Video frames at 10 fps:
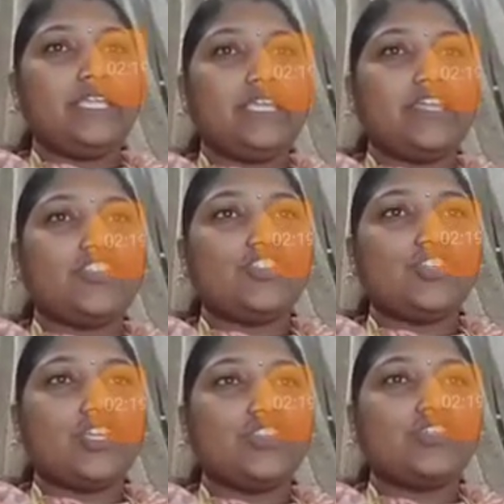key
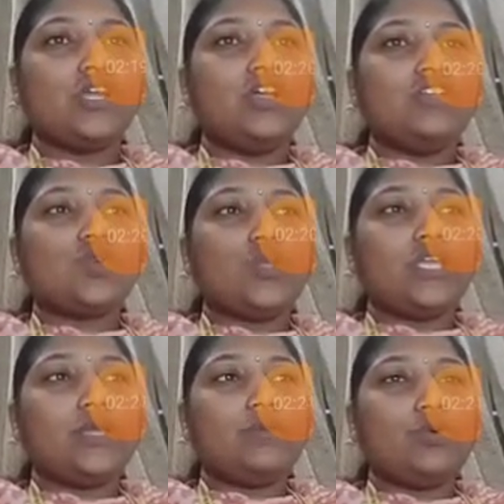exchange. So
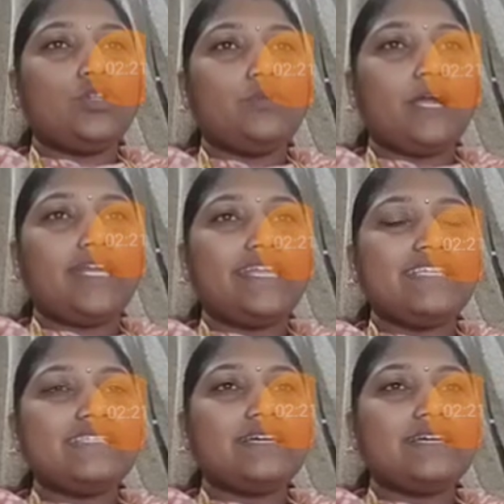here both parties